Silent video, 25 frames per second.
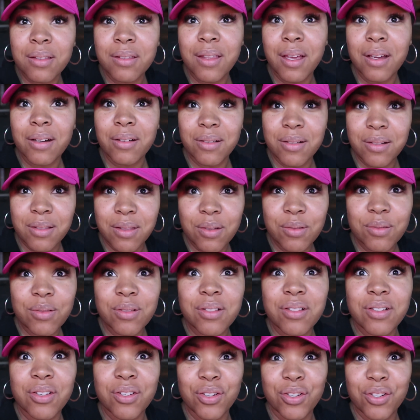that are close
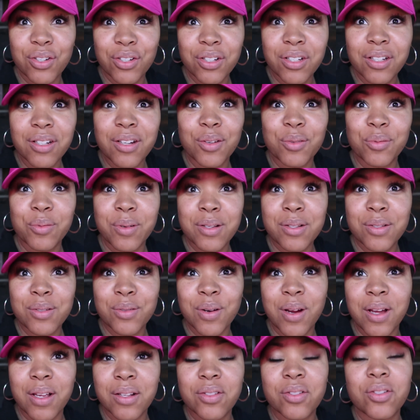to good
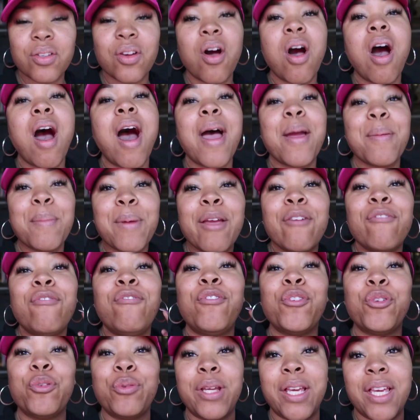restaurants. Y'all, I'm a
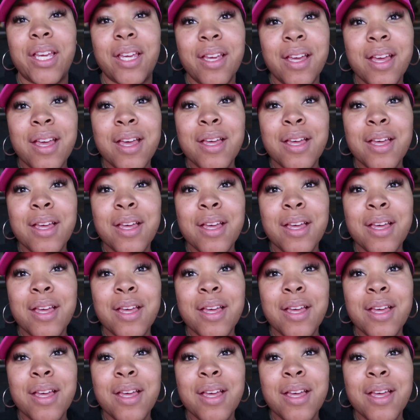foodie.